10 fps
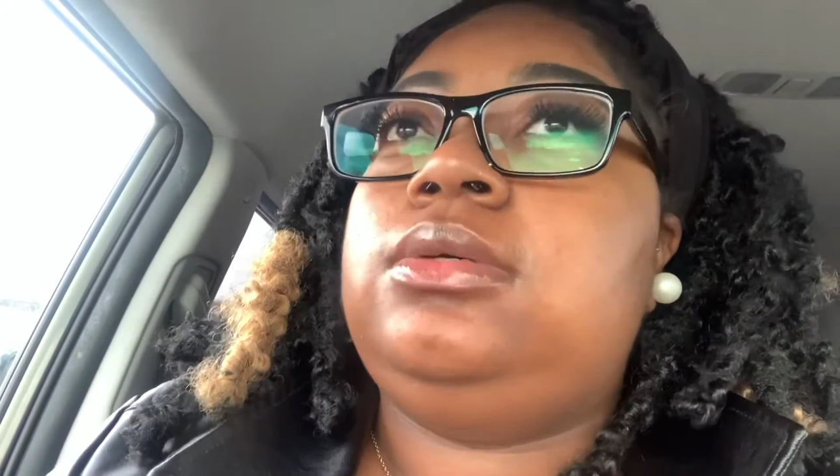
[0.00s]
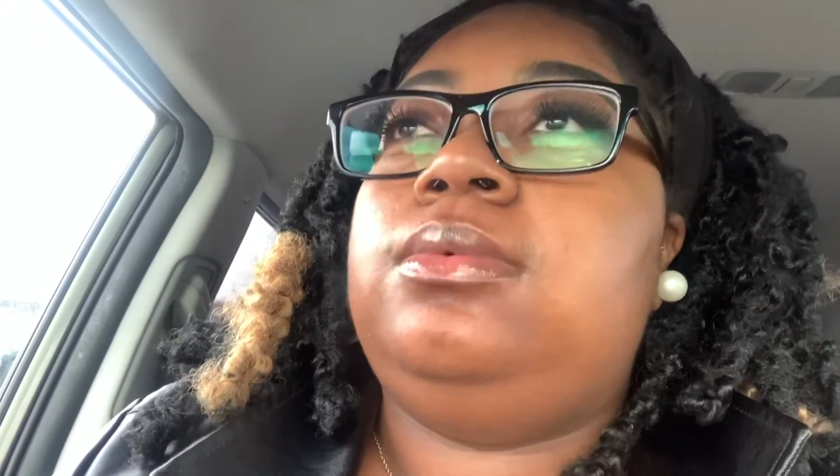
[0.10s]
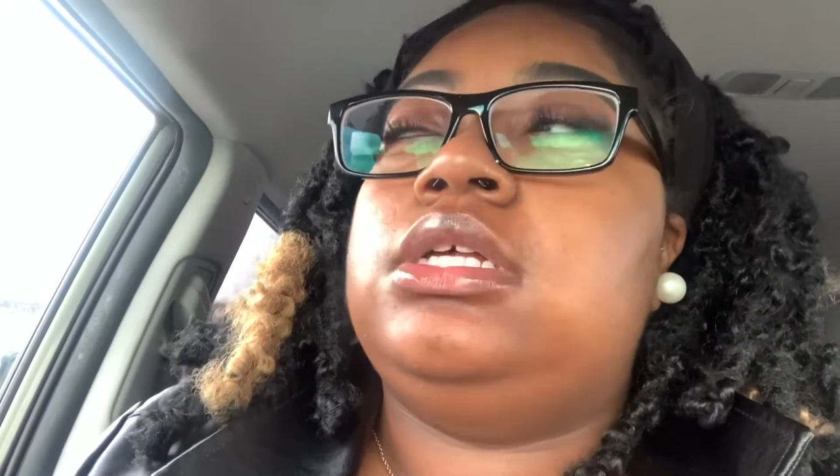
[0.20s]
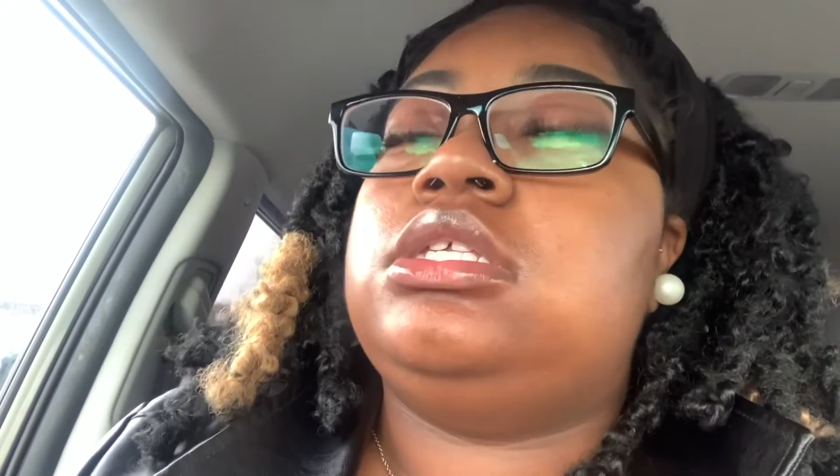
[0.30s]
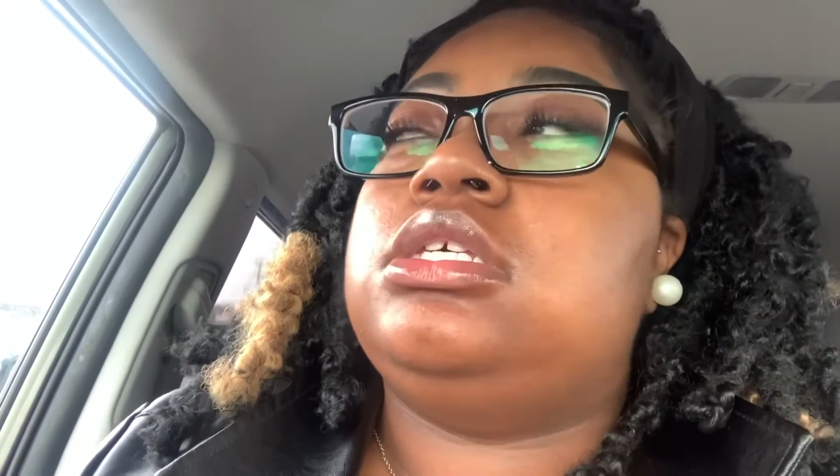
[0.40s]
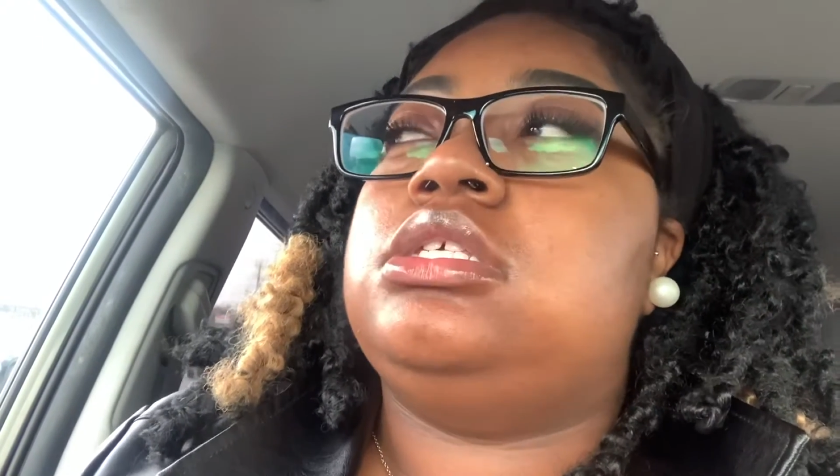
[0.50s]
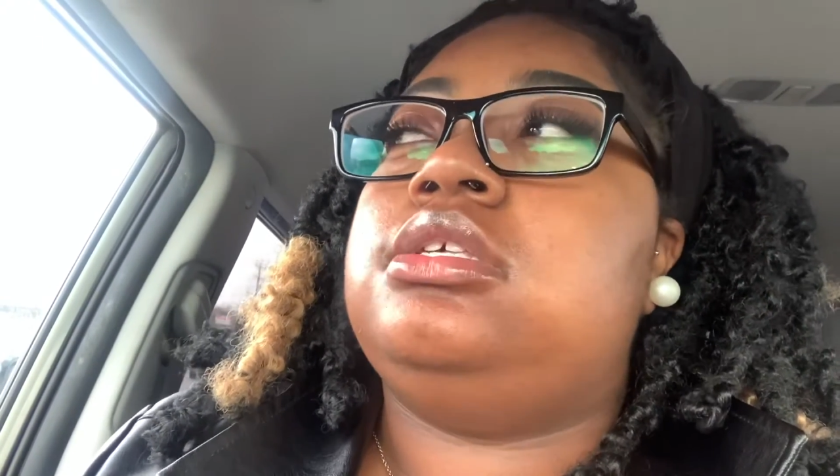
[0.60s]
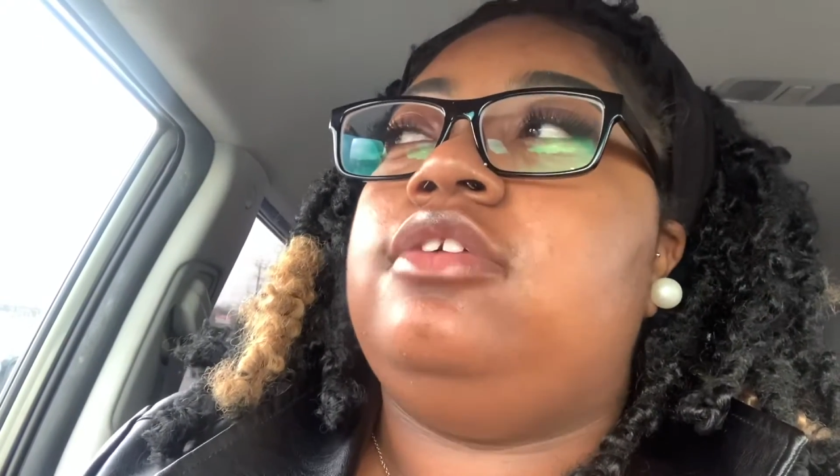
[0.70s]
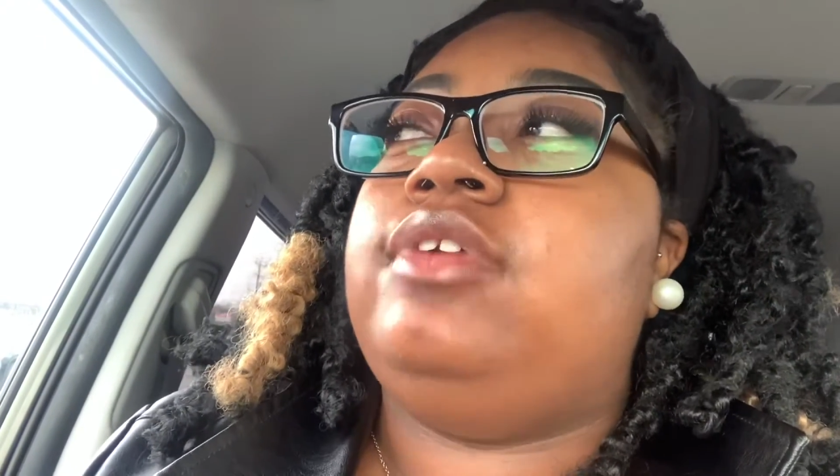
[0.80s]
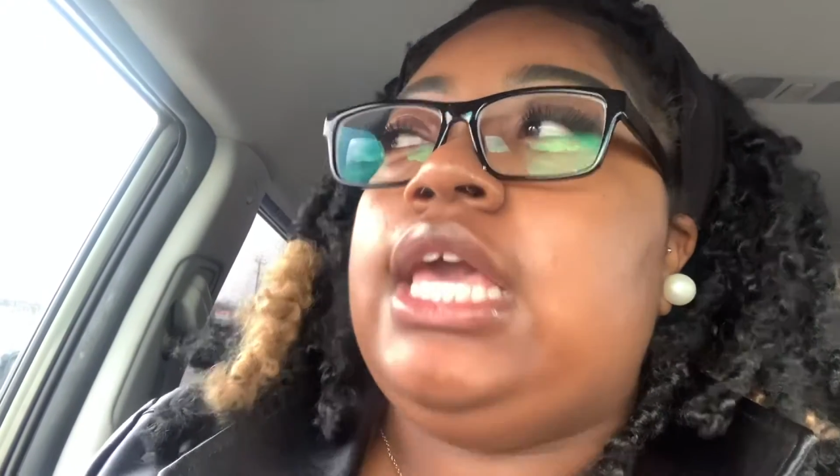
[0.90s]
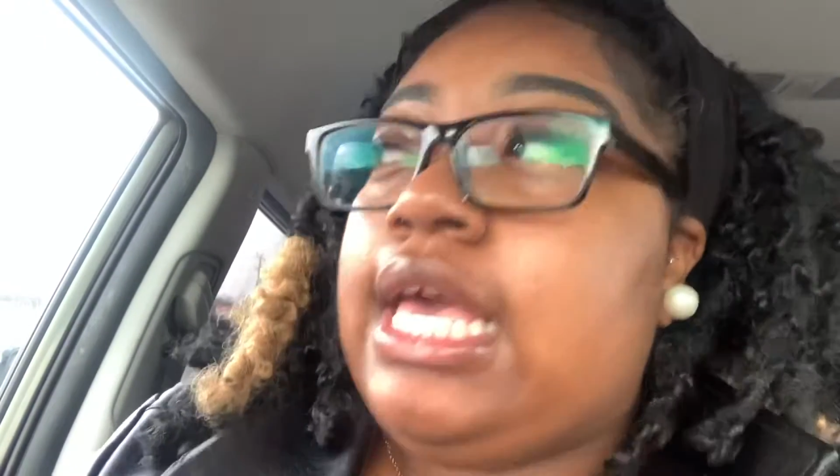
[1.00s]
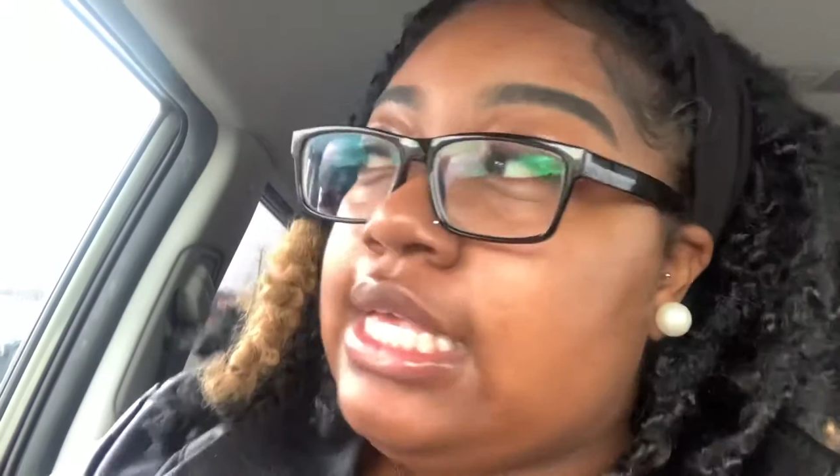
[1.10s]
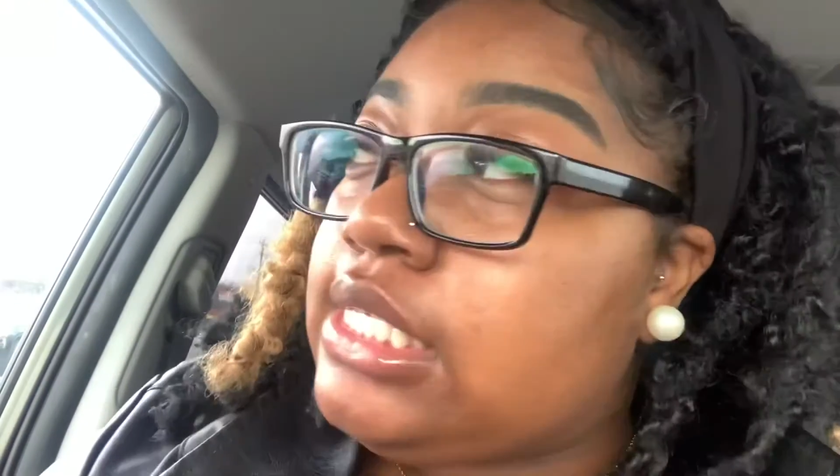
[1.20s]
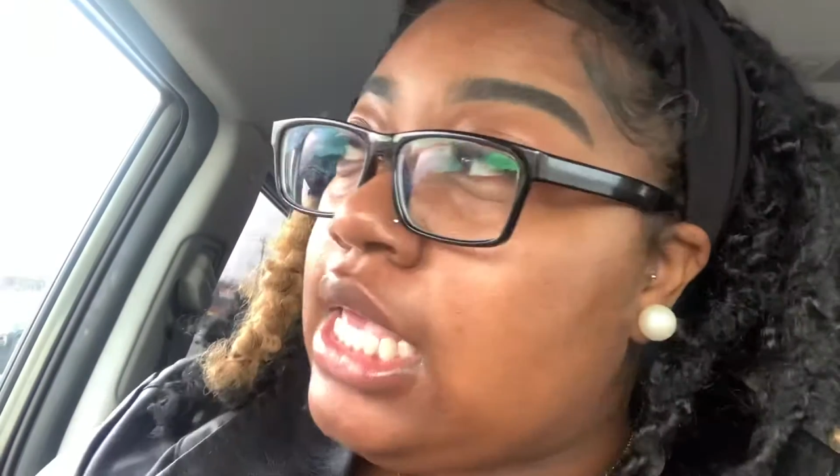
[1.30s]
went to CVS